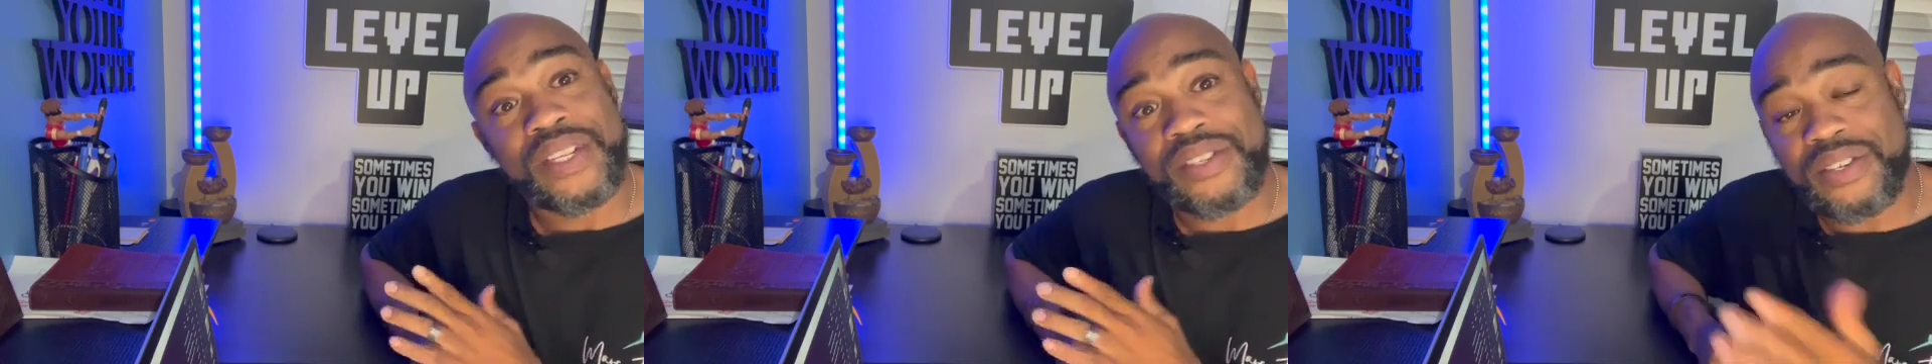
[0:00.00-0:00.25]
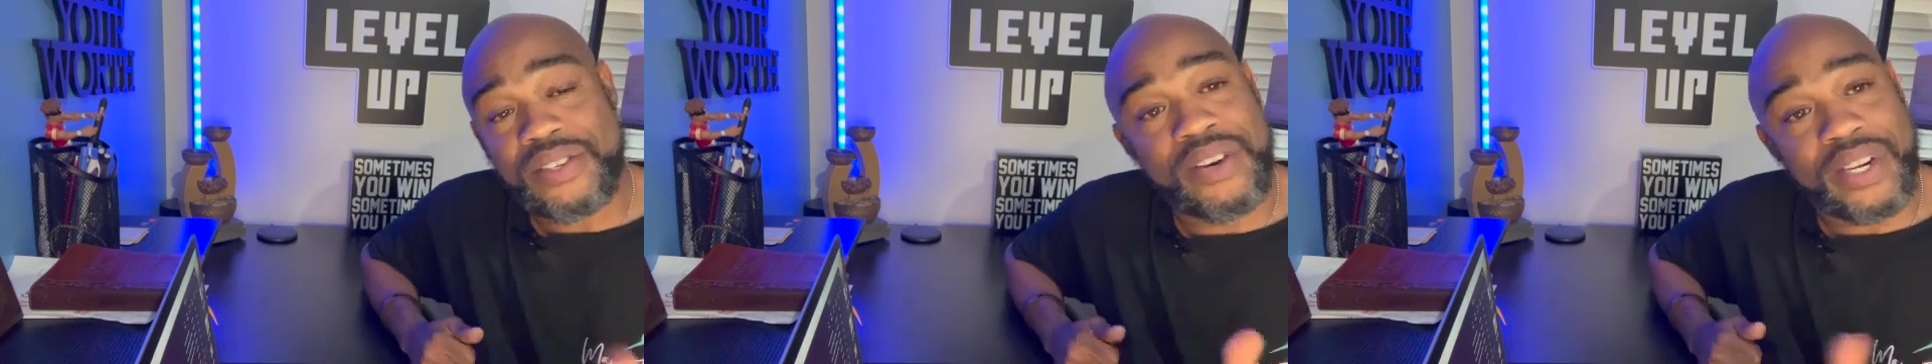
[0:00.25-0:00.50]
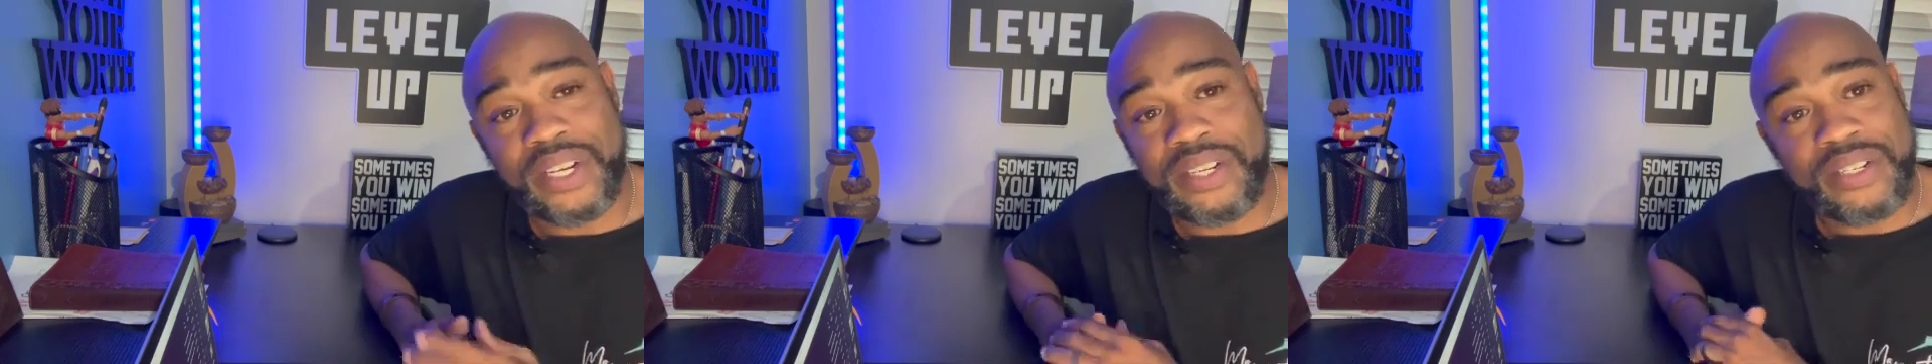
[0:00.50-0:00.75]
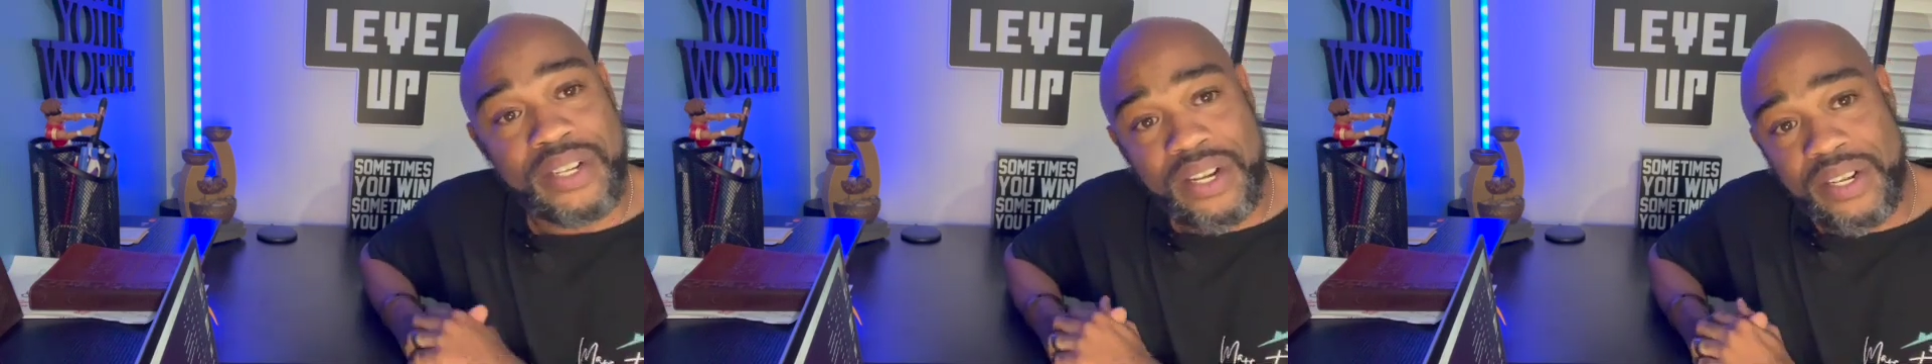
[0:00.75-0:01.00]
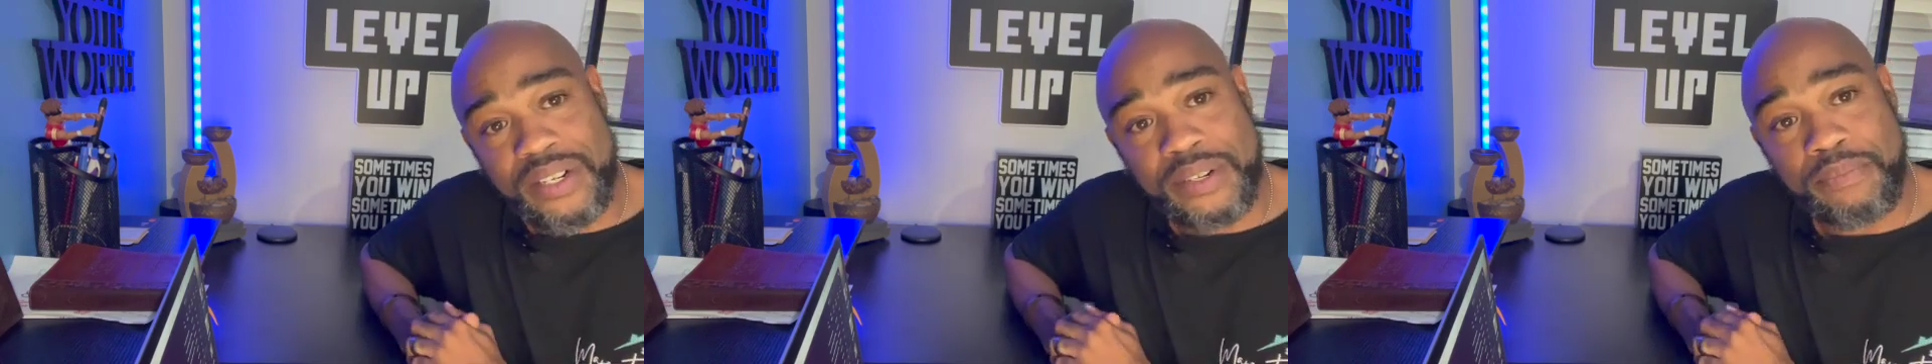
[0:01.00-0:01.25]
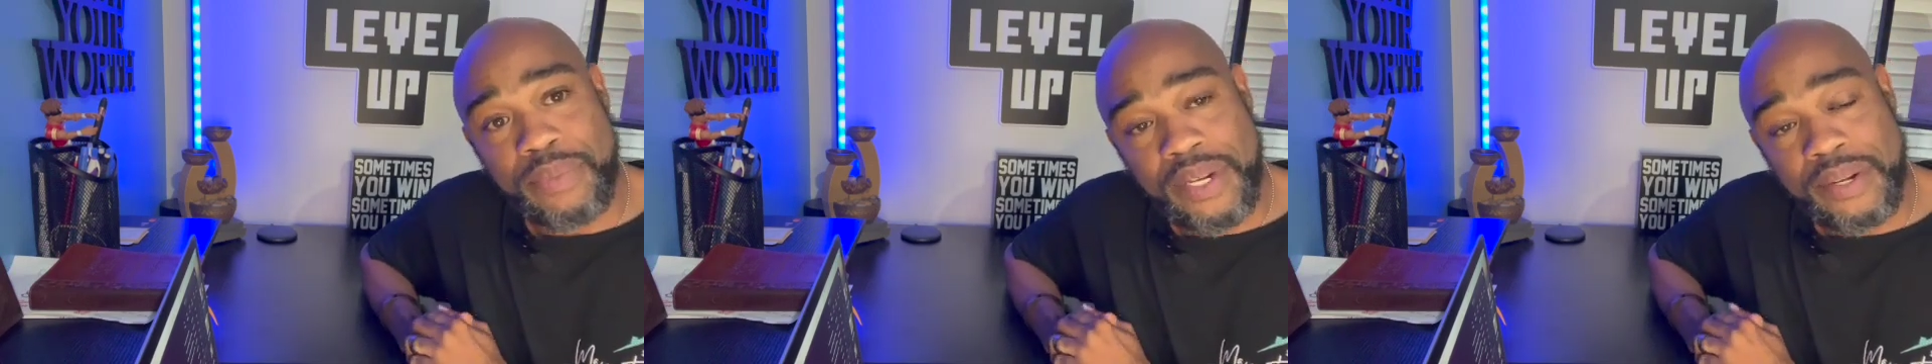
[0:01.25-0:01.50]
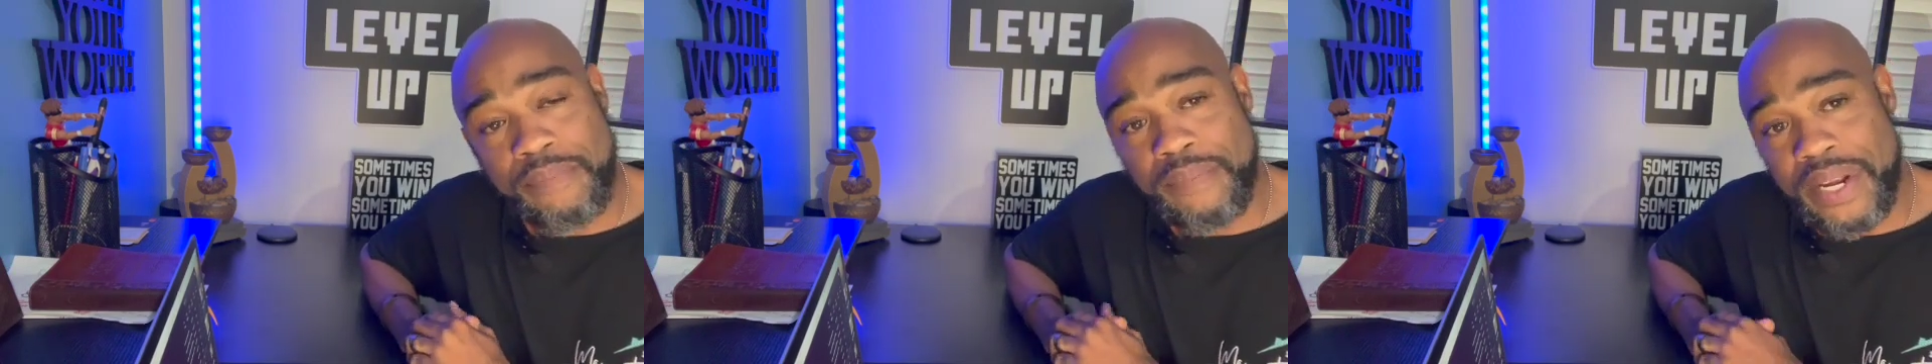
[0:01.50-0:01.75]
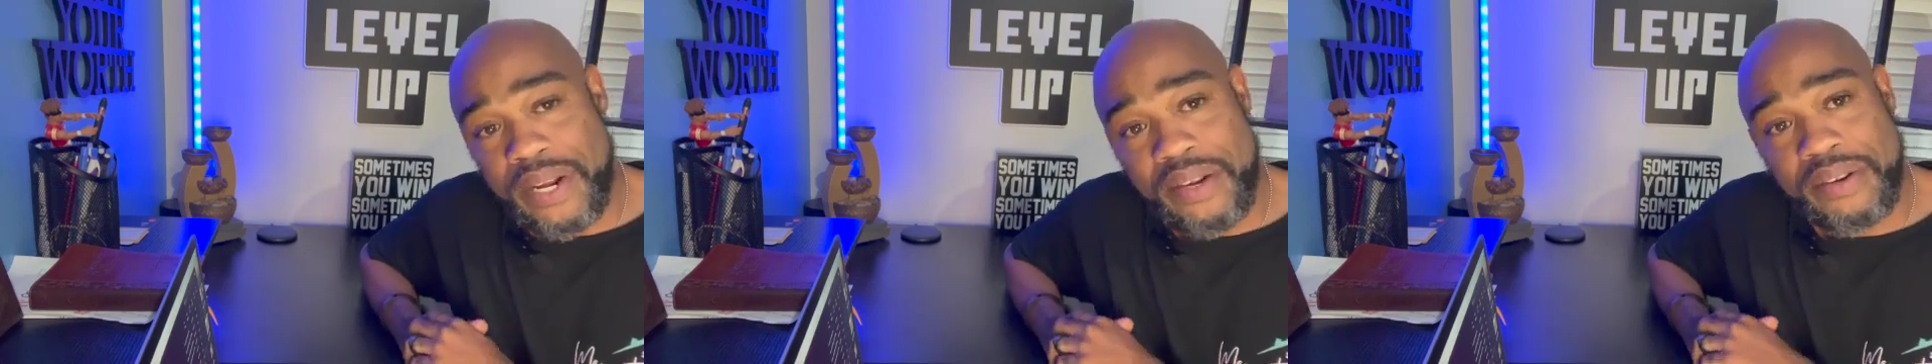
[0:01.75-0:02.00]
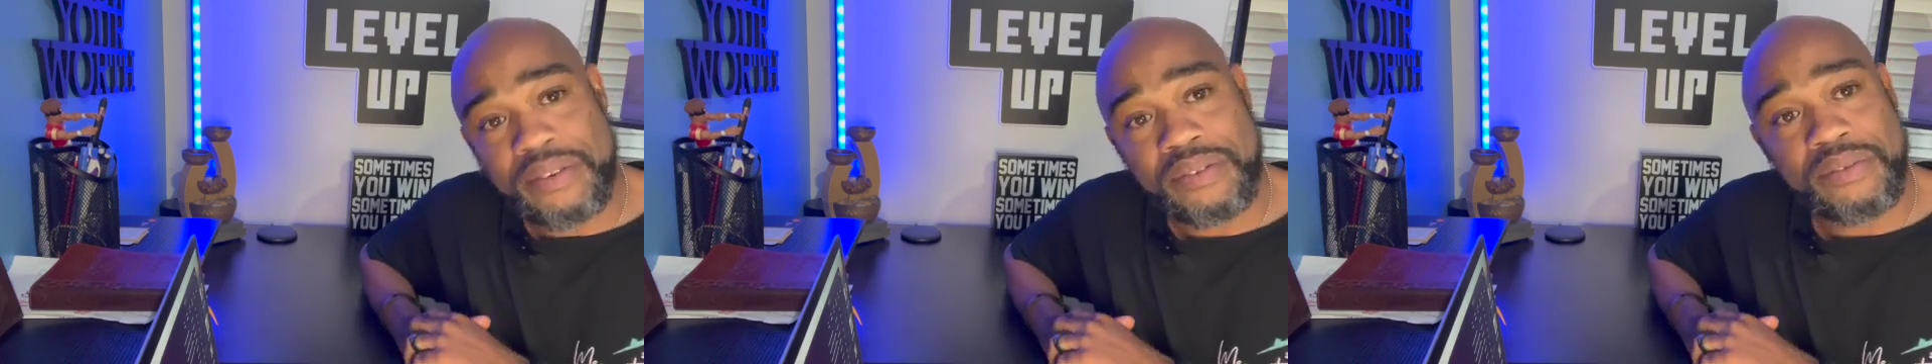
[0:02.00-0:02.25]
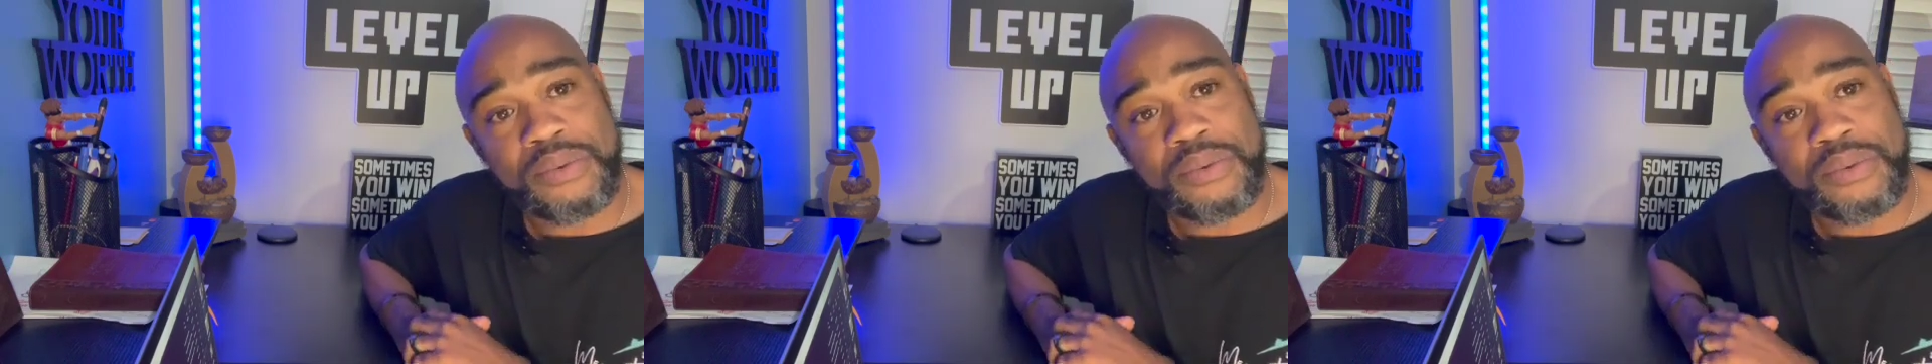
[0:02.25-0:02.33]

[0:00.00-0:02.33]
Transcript: Just try to get it done. Be a man